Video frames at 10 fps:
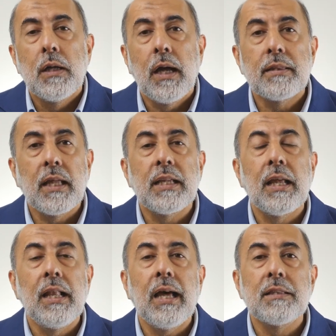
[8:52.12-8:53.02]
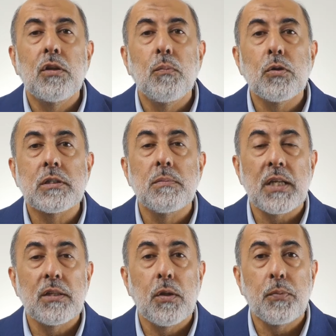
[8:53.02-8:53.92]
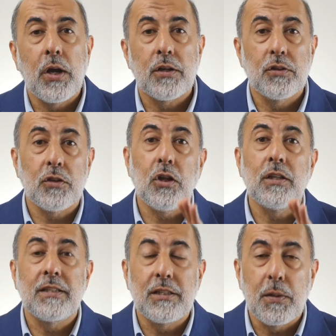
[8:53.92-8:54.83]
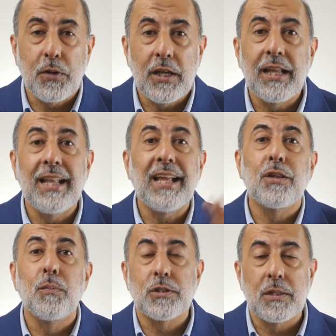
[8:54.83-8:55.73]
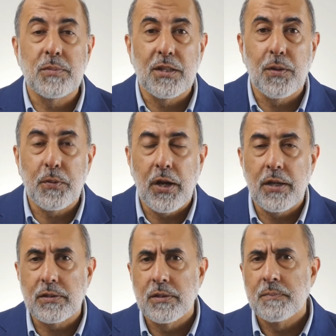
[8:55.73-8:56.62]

And then he led the Muslims in the prayer. Not only did he pray, he led the Muslims in the prayer.